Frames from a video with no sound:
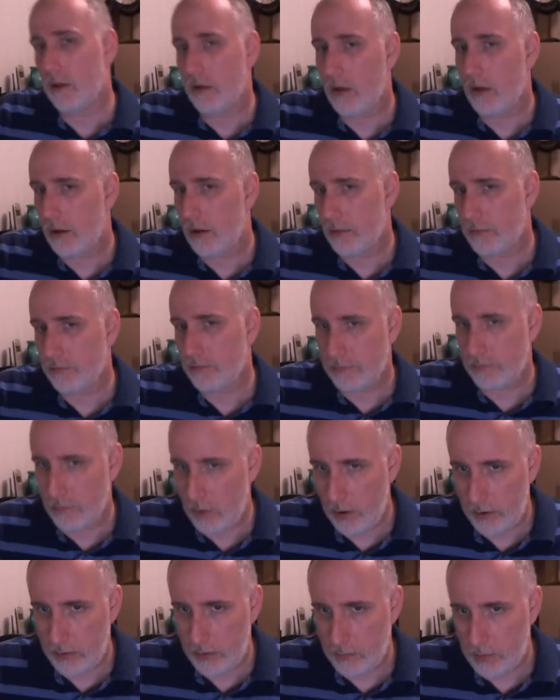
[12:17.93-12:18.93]
a lot of
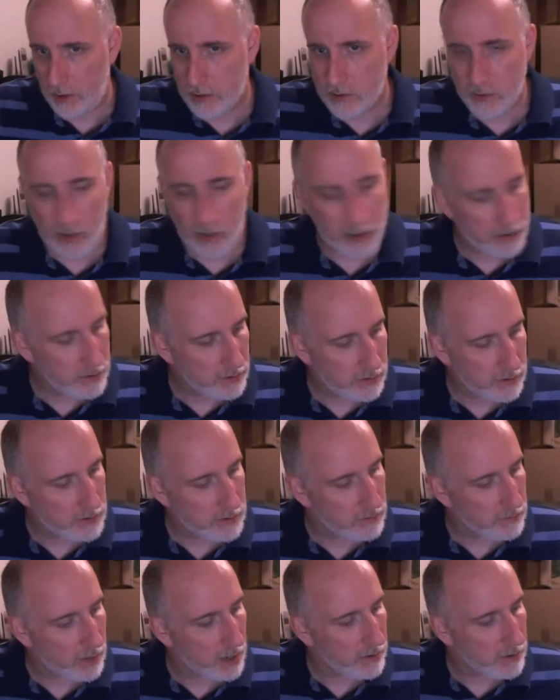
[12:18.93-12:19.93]
modern pressed records,
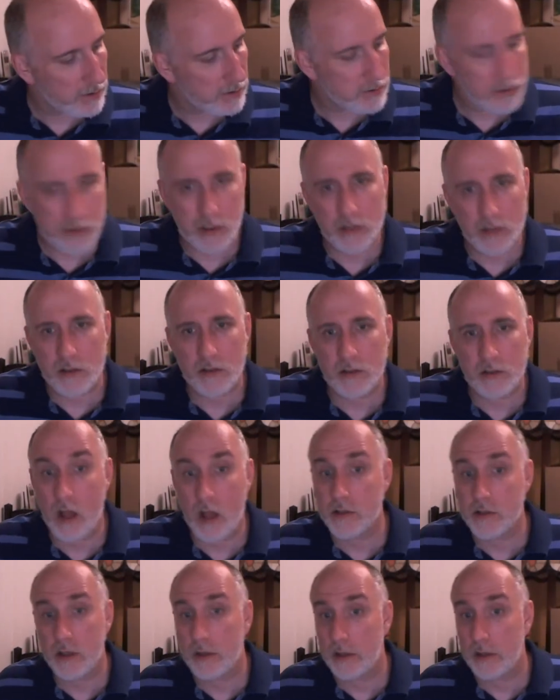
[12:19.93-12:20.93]
records that is
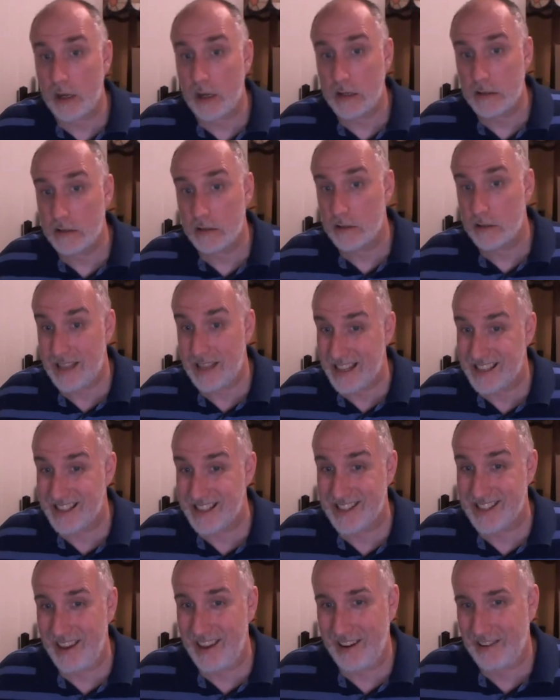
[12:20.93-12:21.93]
not something I tend to
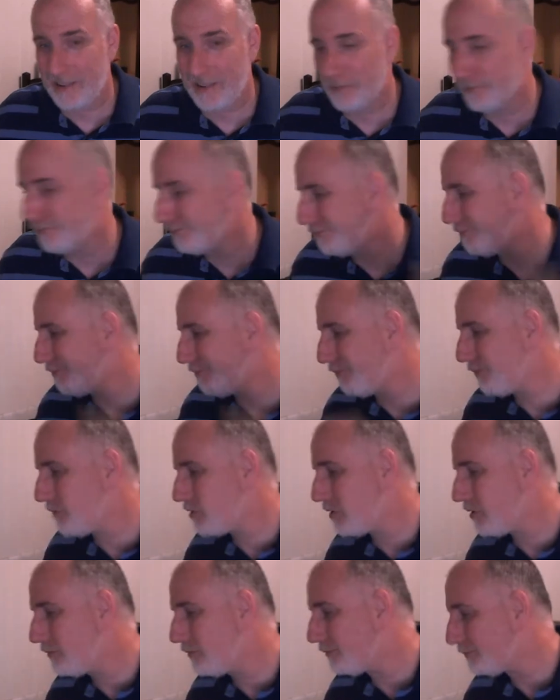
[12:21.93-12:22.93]
say.
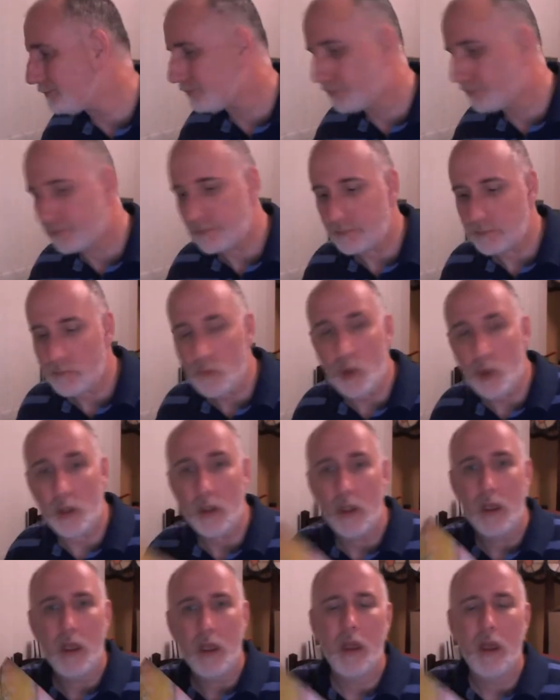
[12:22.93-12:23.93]
So,
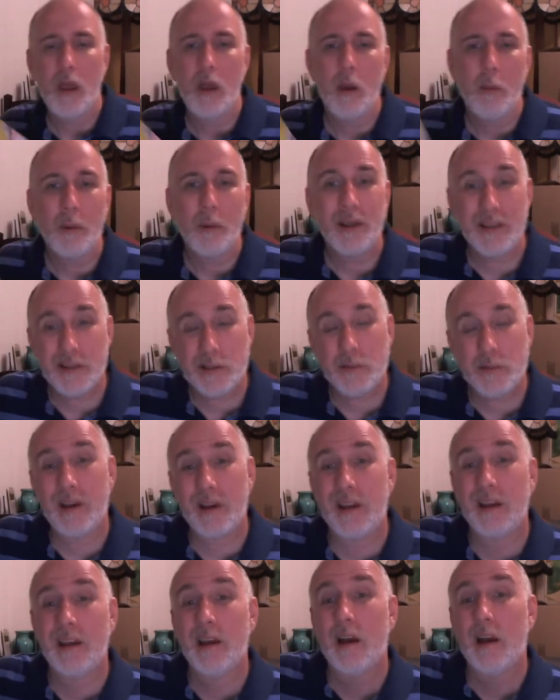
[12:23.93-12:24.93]
put it this
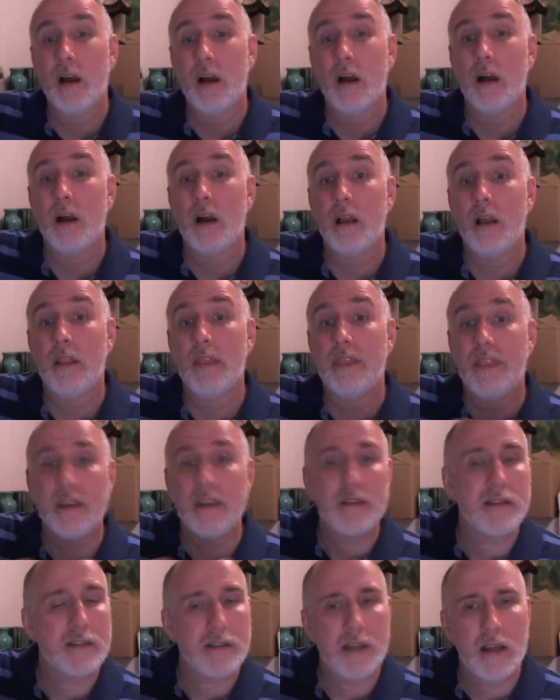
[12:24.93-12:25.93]
way,
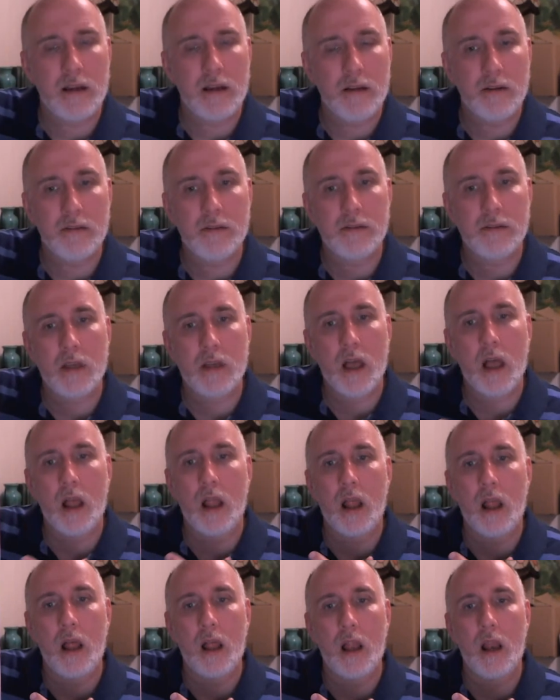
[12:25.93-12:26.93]
this sounds
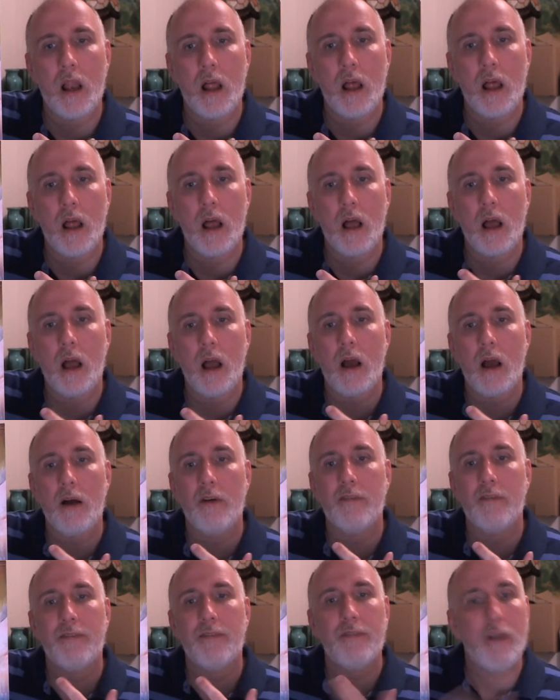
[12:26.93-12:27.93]
a
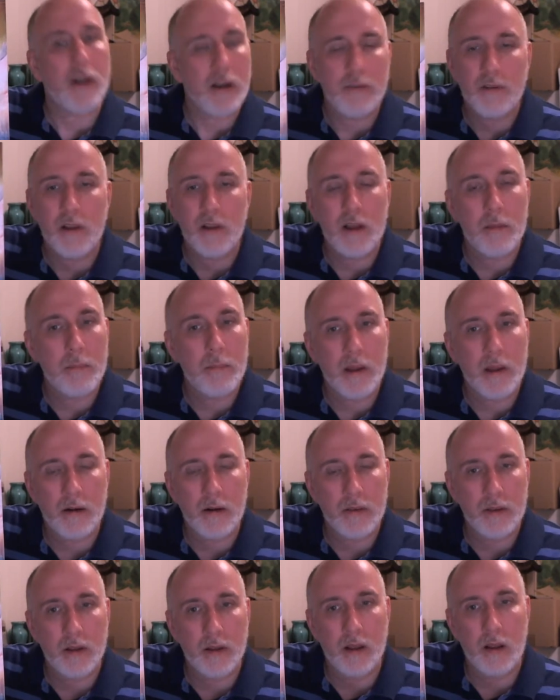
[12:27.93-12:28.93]
fuck of a lot better
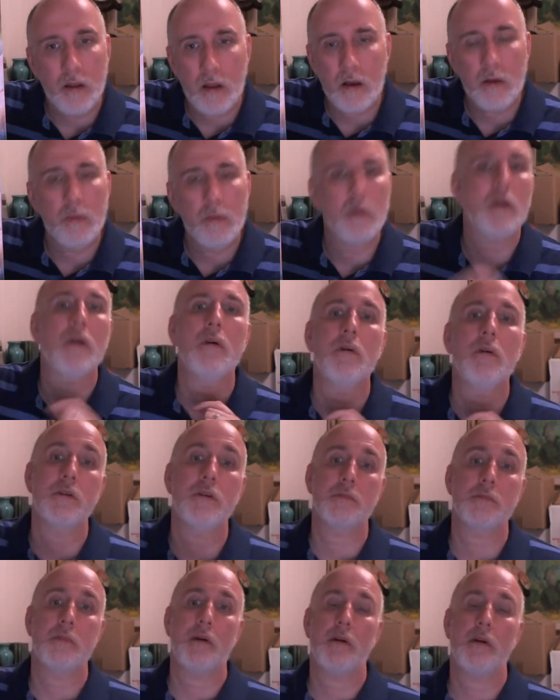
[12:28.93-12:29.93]
than Clockwork
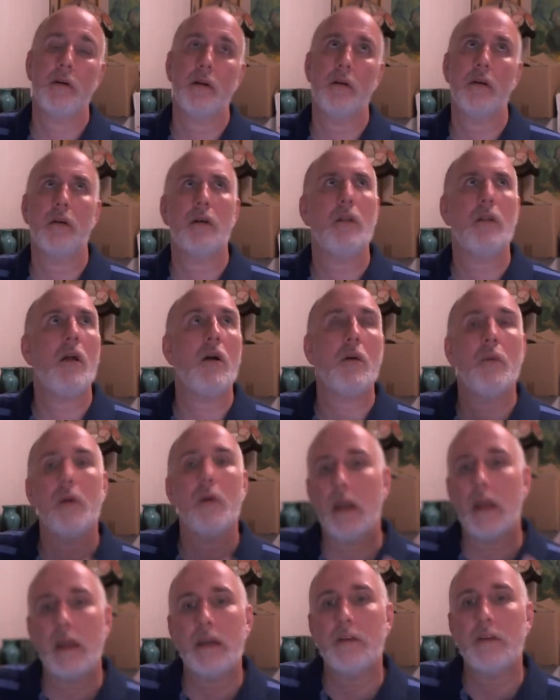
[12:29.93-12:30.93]
Orange or
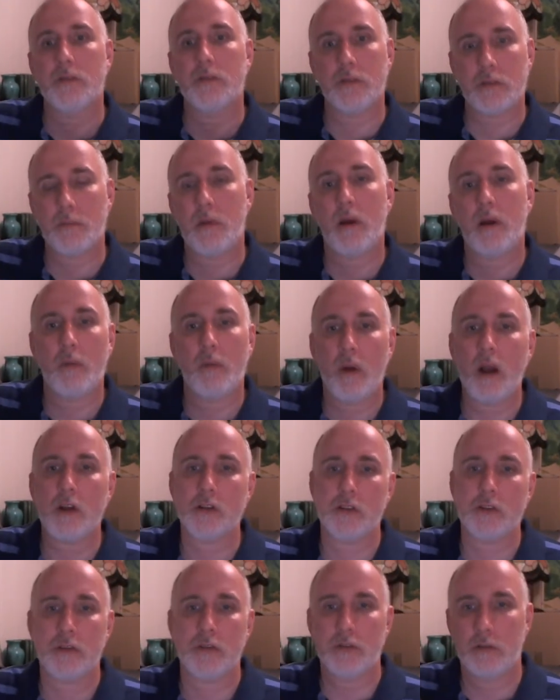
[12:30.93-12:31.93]
Clockwork Angels by
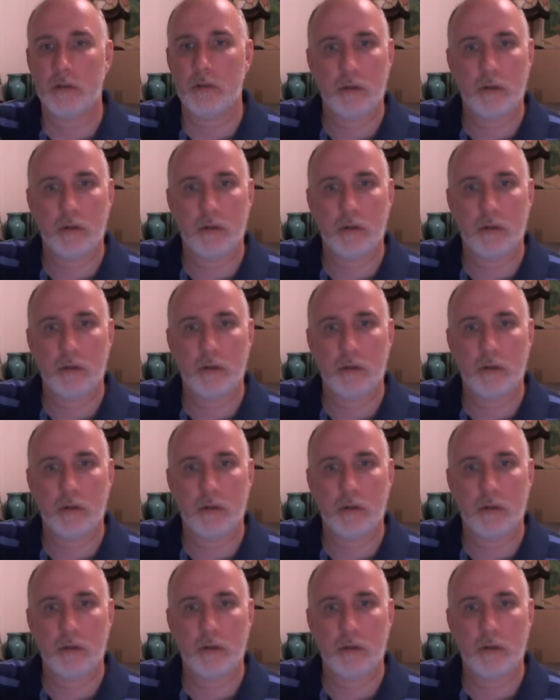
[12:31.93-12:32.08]
Rush.